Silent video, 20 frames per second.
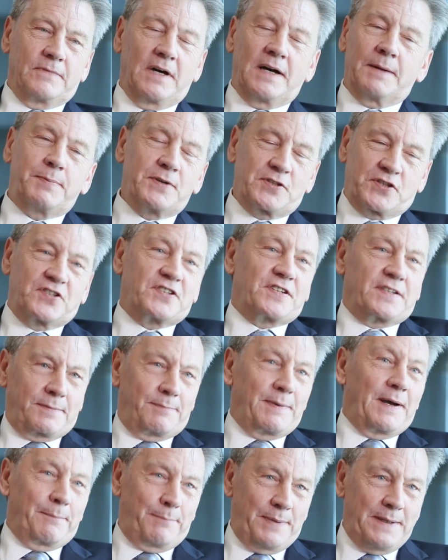Our business is
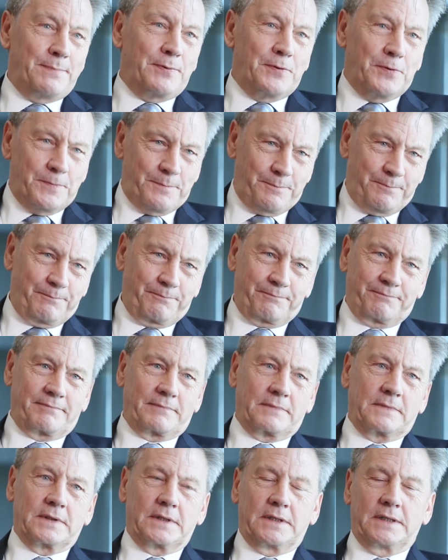about people.
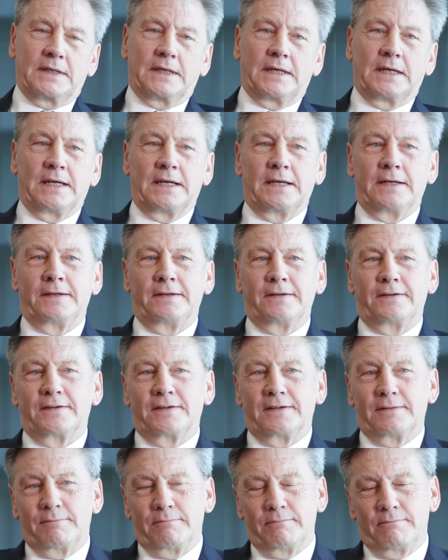And
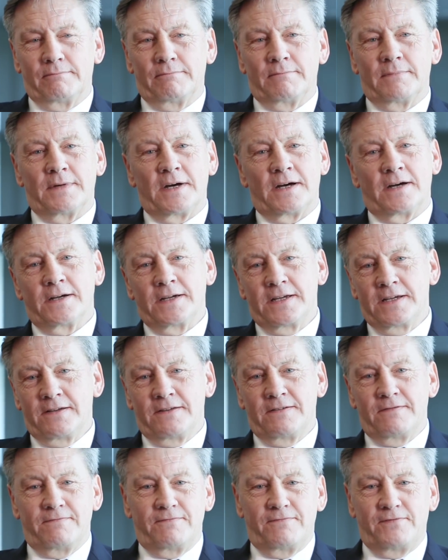
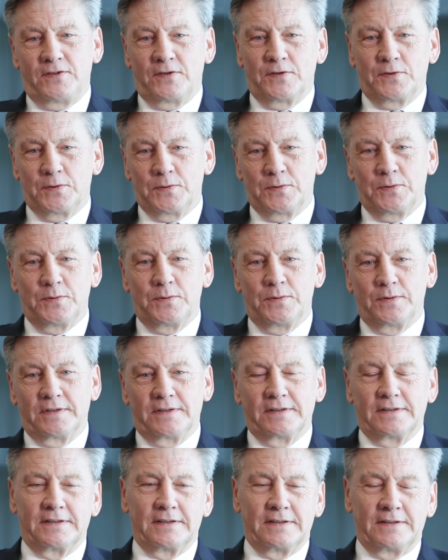my view
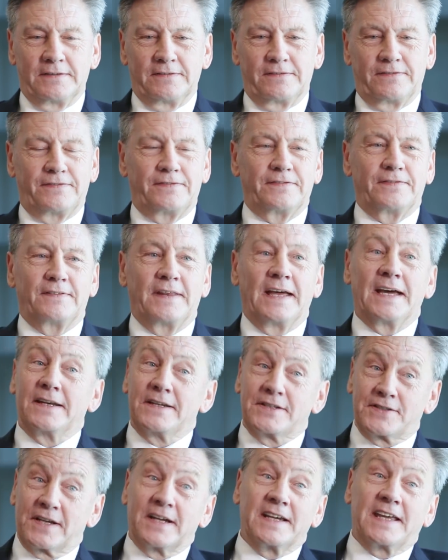of that
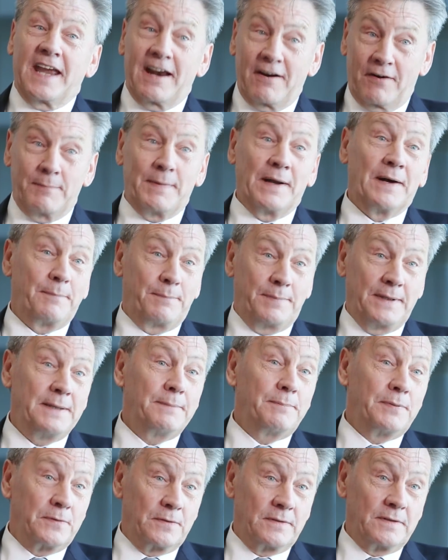is I care about
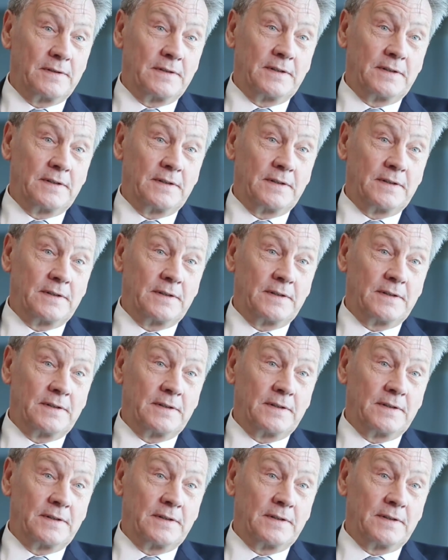people.